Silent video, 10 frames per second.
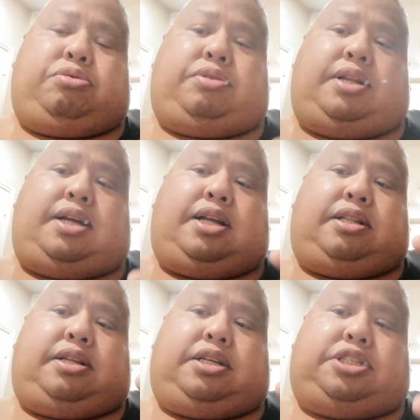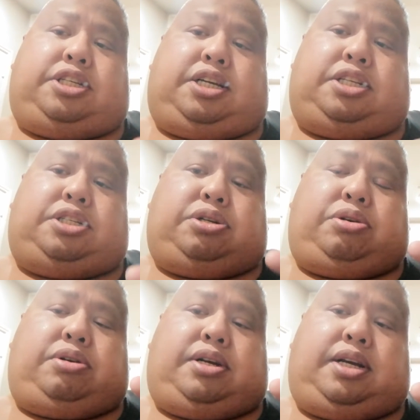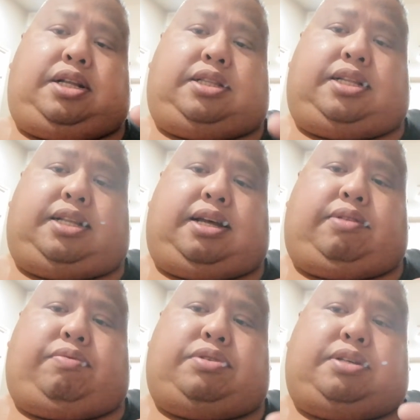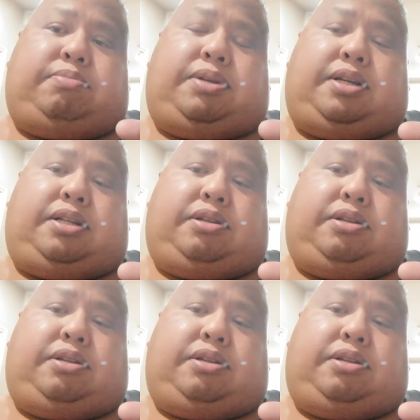"Do not exchange your health to that or something,